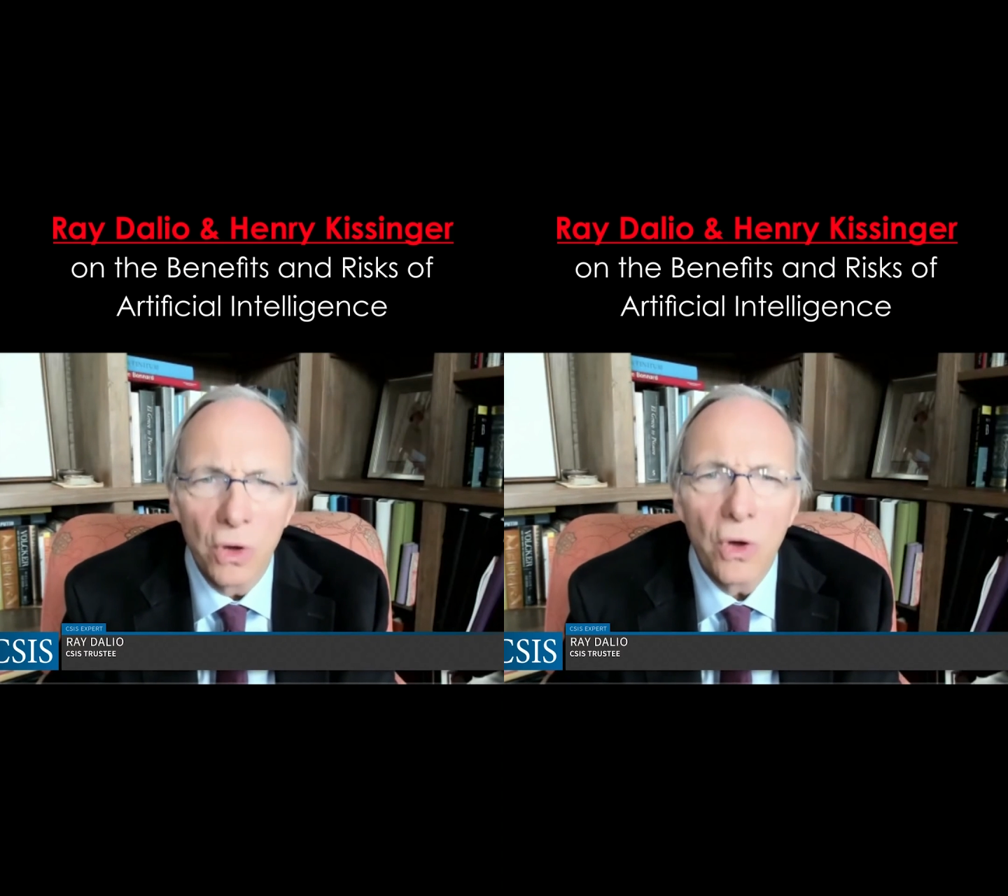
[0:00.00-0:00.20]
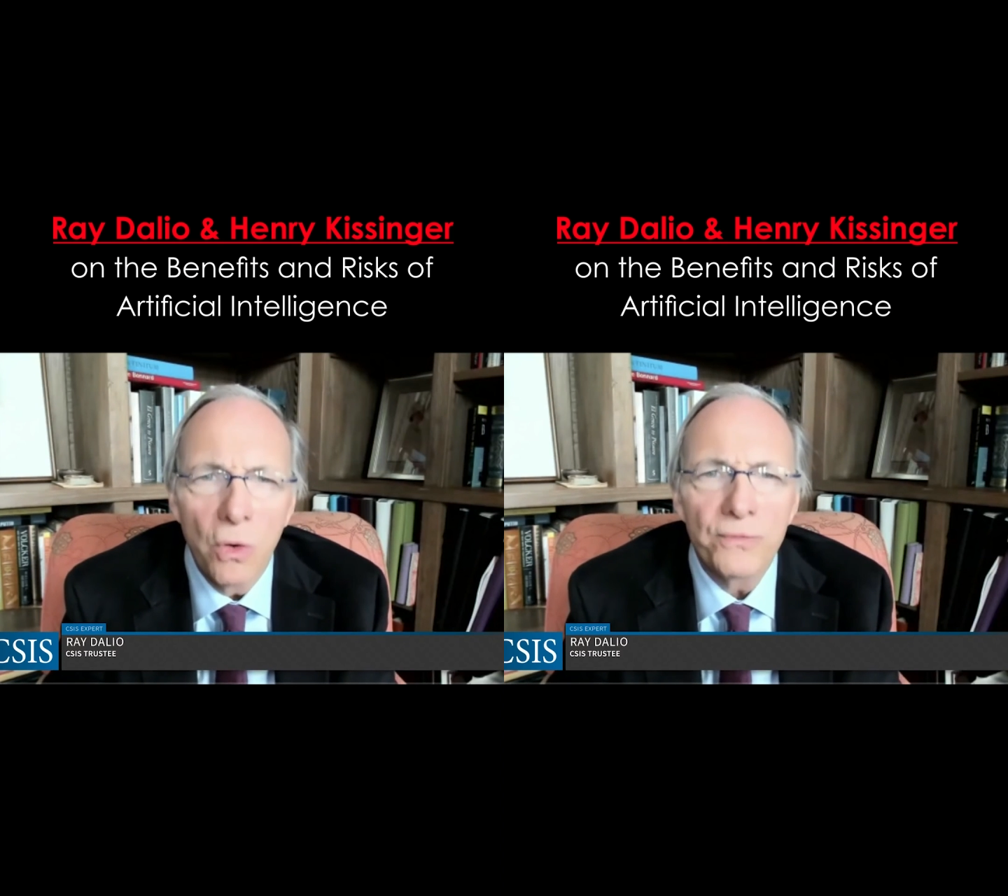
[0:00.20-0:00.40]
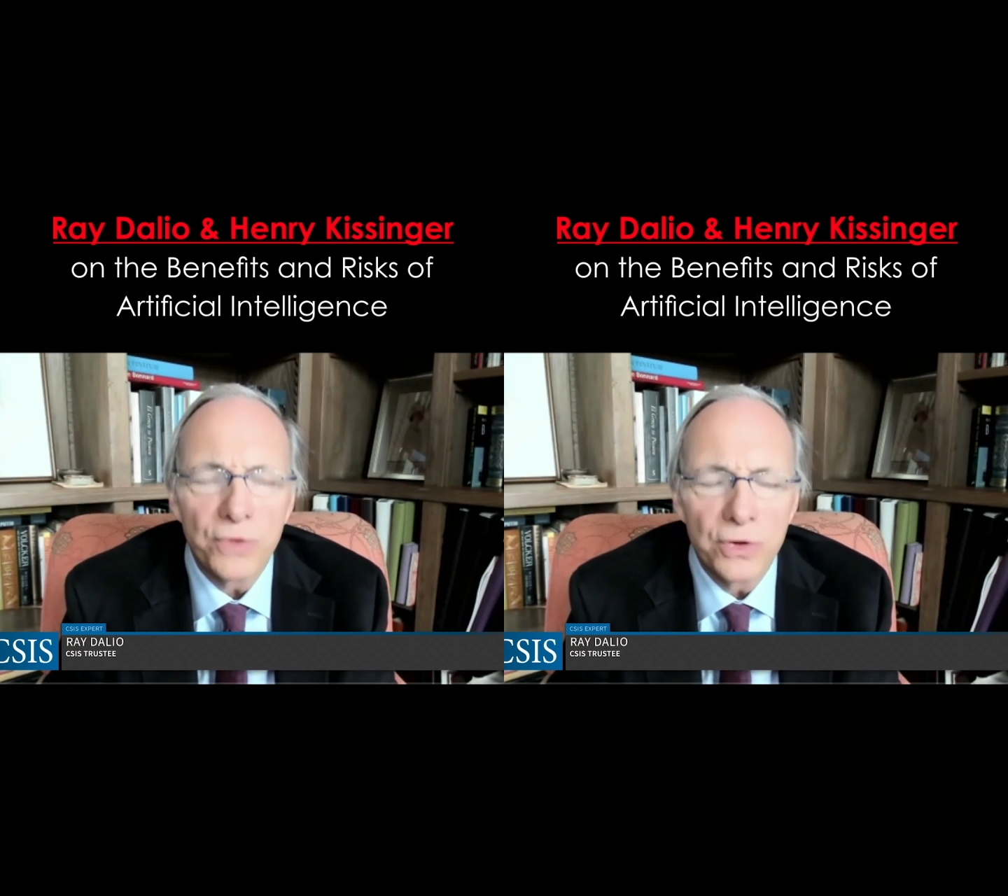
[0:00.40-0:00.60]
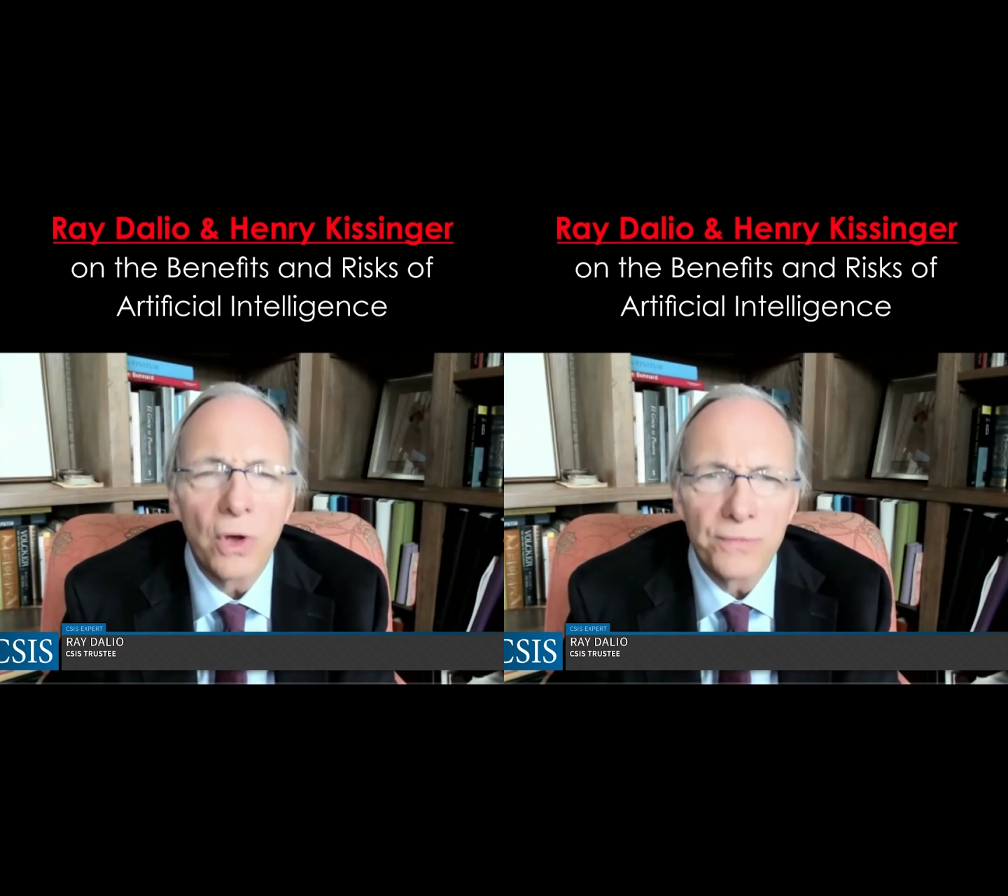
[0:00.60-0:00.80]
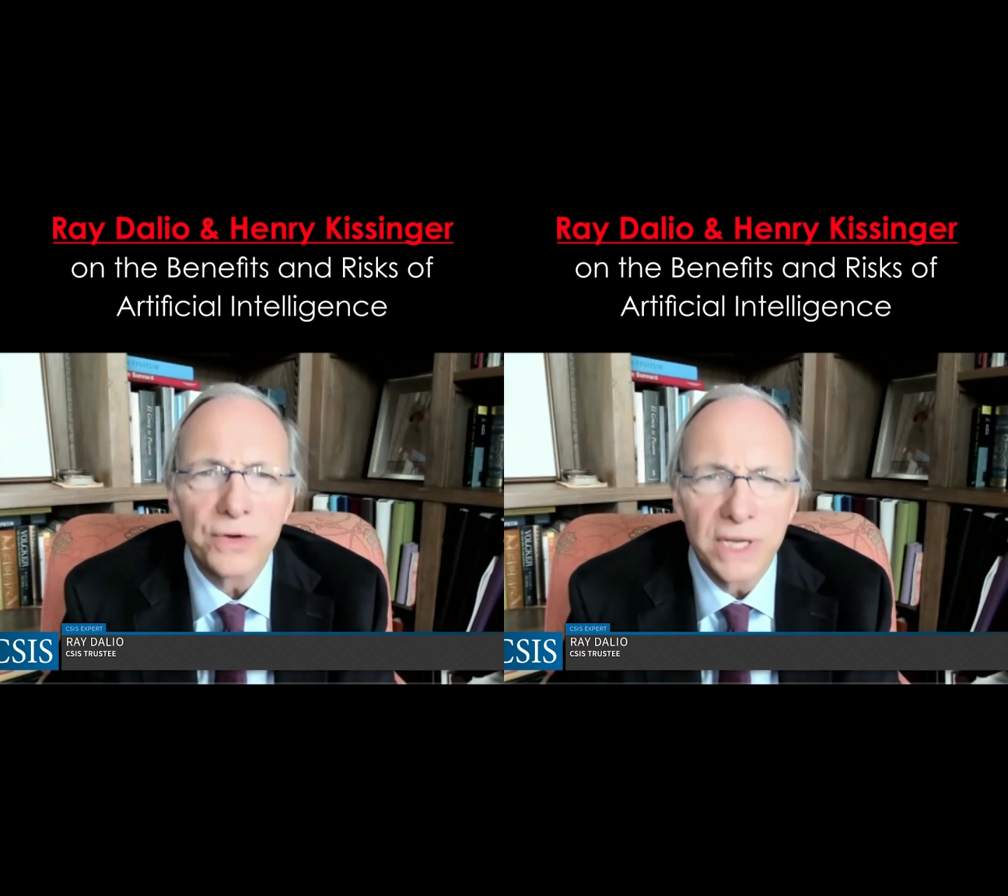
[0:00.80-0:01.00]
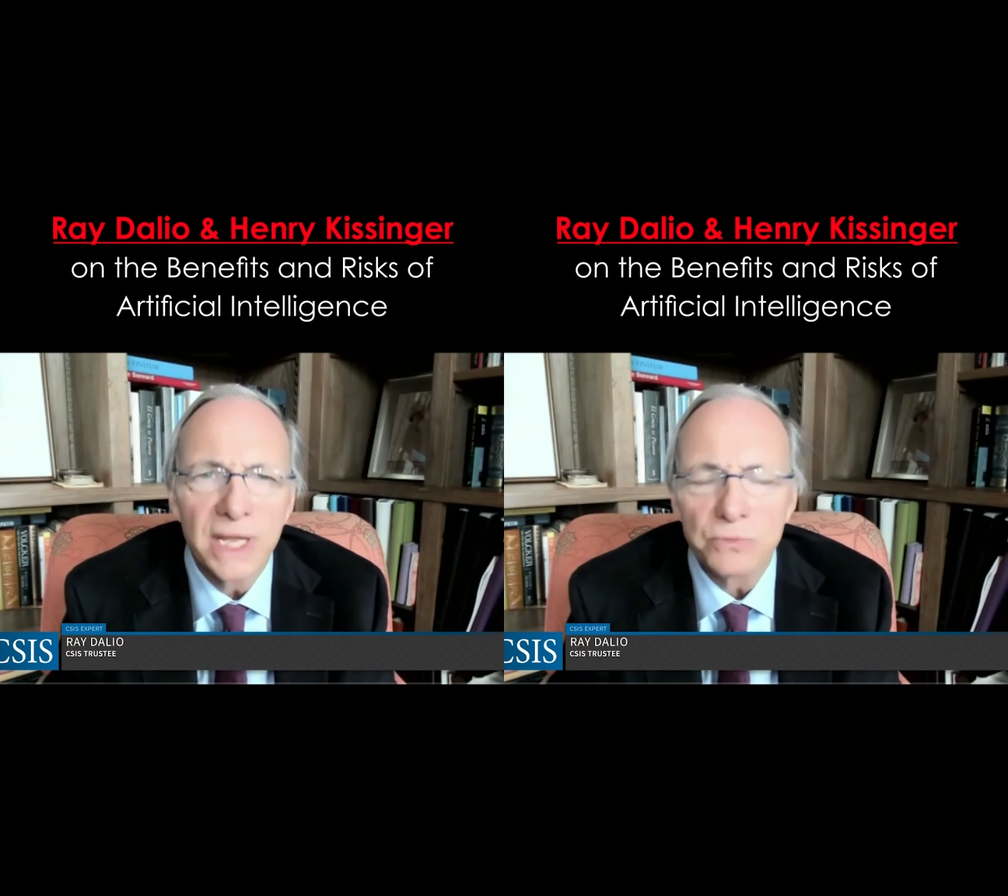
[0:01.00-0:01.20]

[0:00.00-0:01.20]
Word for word: over and over again